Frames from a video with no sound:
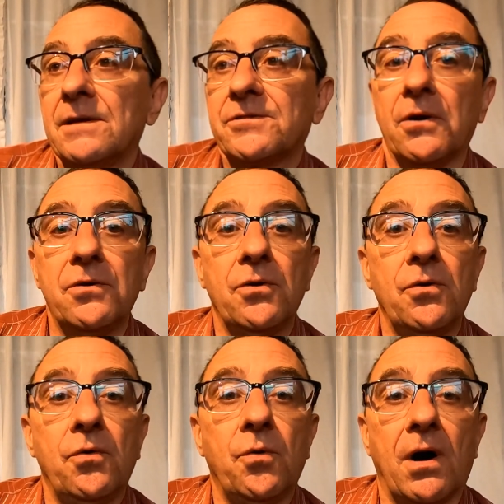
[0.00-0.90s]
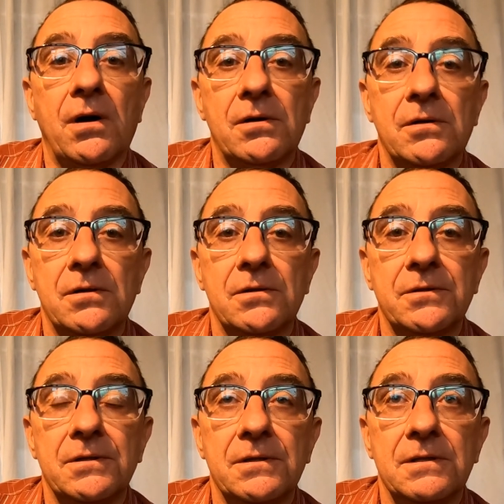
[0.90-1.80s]
So
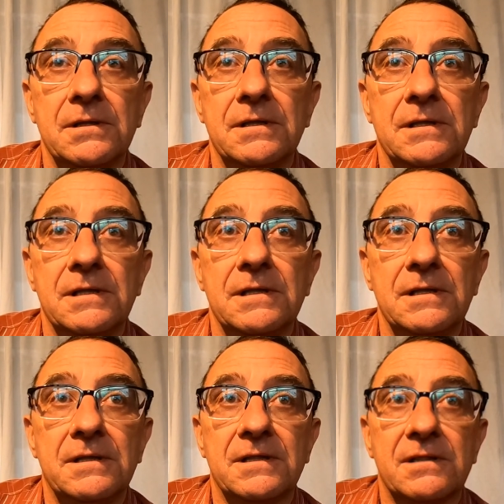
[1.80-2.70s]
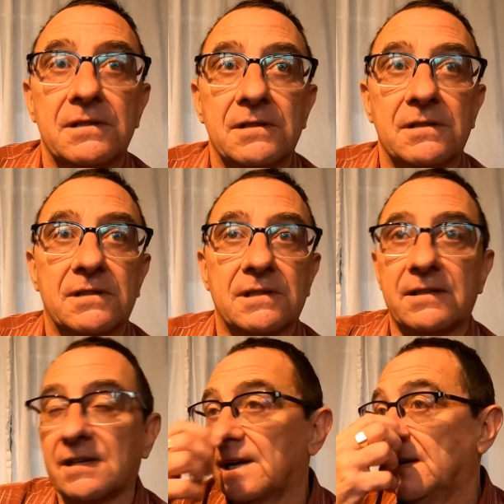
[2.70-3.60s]
on
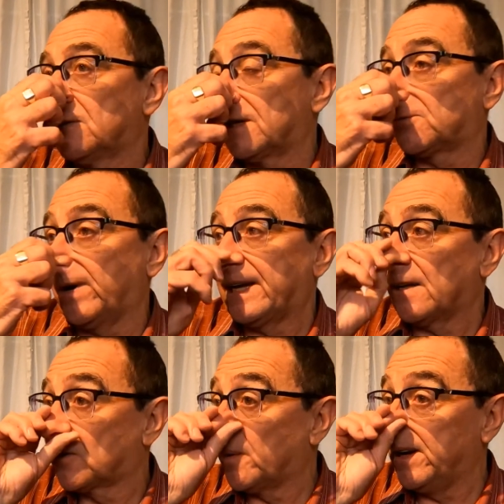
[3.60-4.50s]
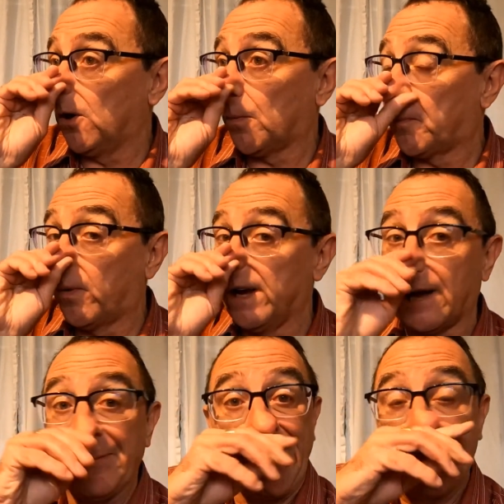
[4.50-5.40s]
Saturday, this weekend coming up, we're
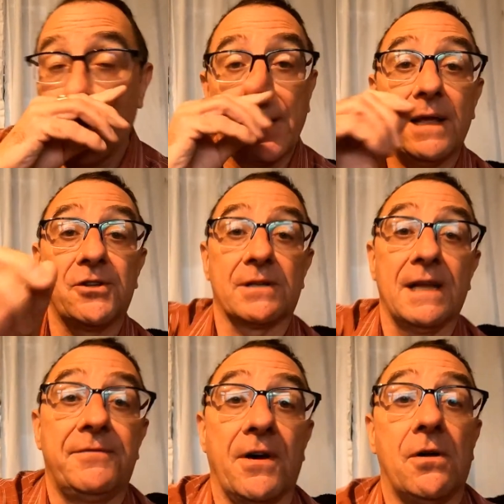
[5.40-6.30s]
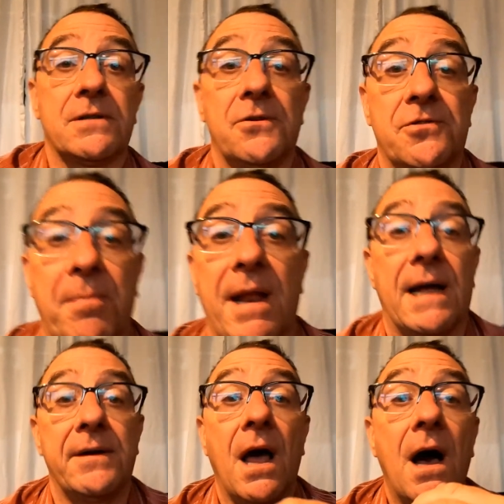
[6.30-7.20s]
having, allegedly, if it all goes to
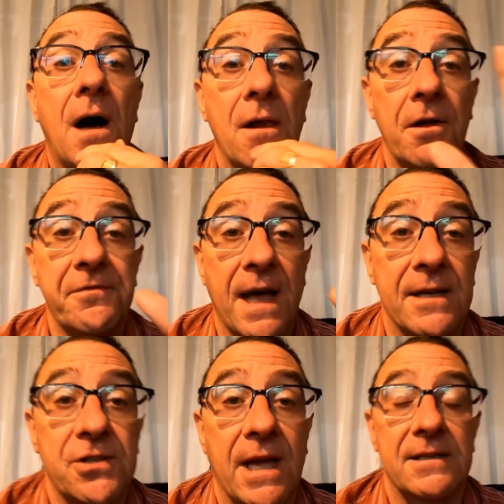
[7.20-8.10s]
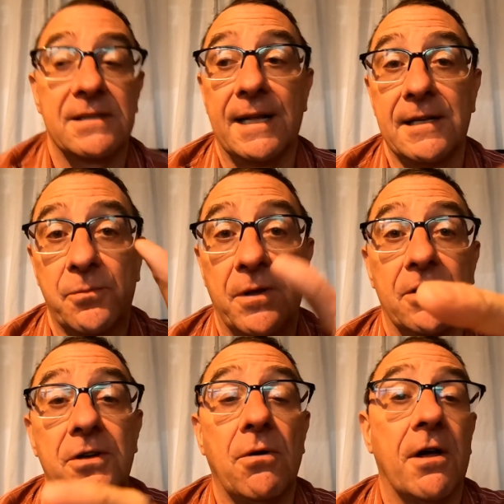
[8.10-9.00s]
plan, our loft hatch extended with
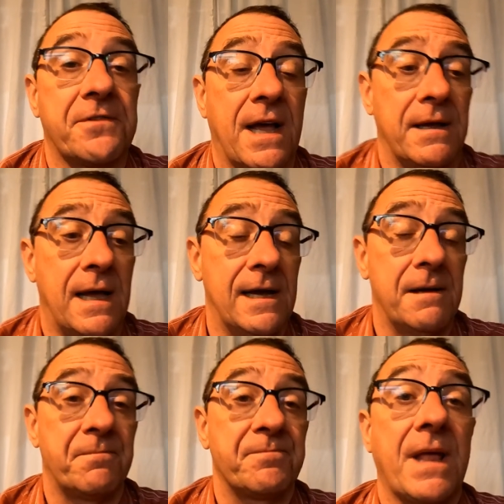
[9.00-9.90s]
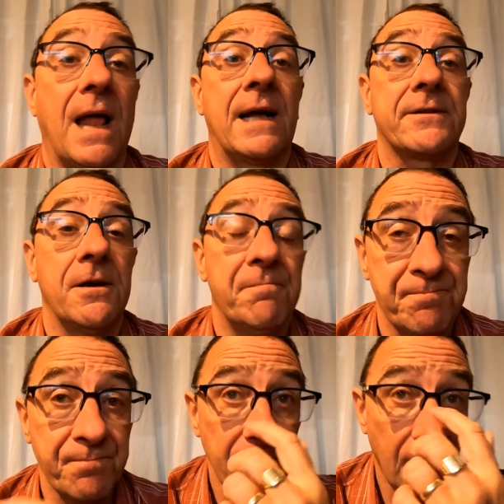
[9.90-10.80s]
a new loft ha uh, ladder.
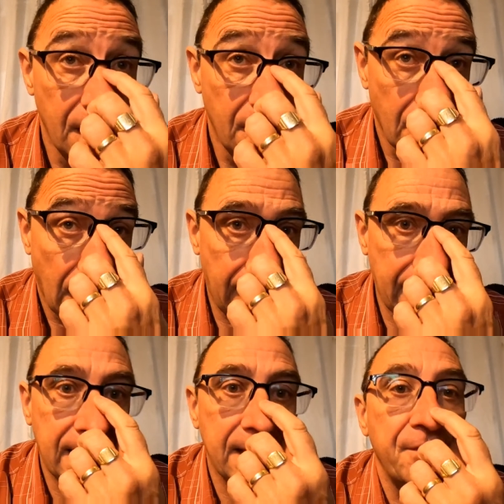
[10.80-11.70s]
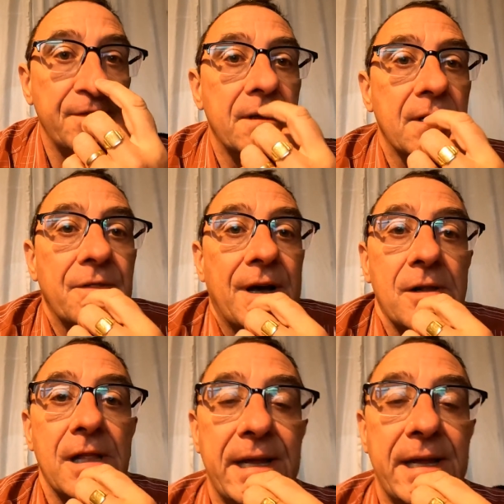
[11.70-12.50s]
And that will